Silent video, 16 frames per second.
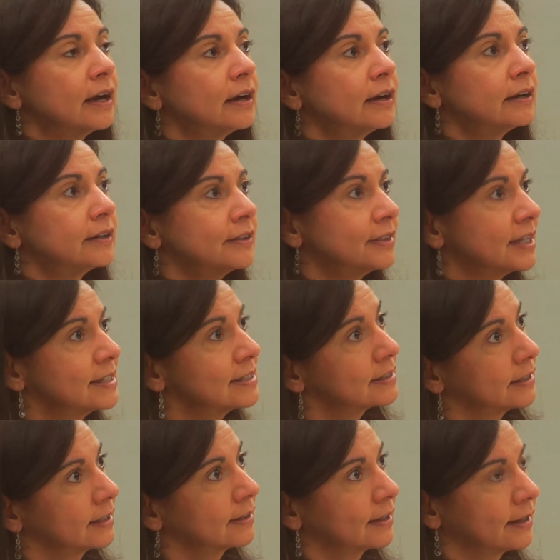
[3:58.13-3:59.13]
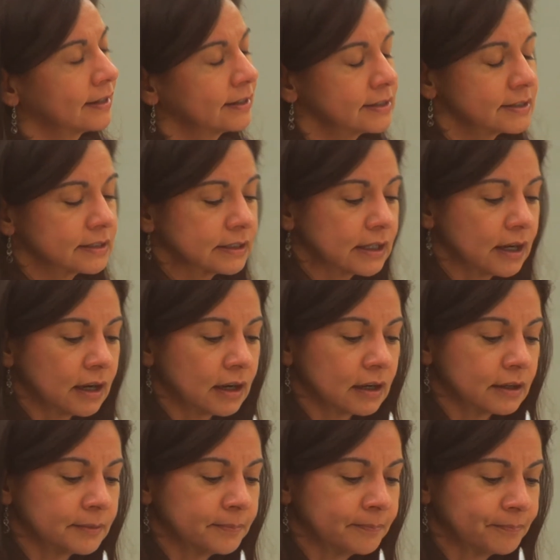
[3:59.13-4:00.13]
uh, and things like that.
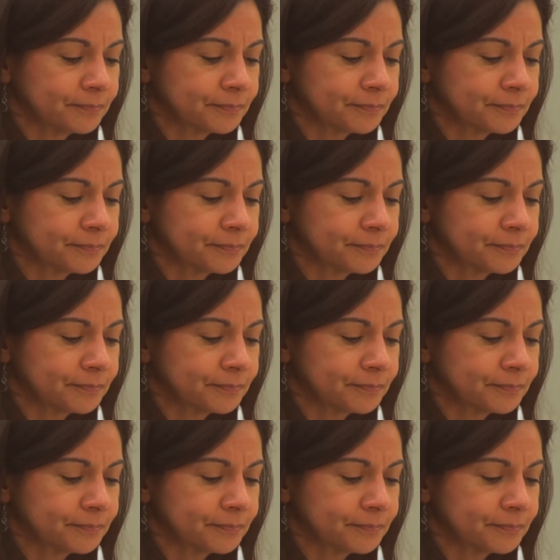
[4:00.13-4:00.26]
Um,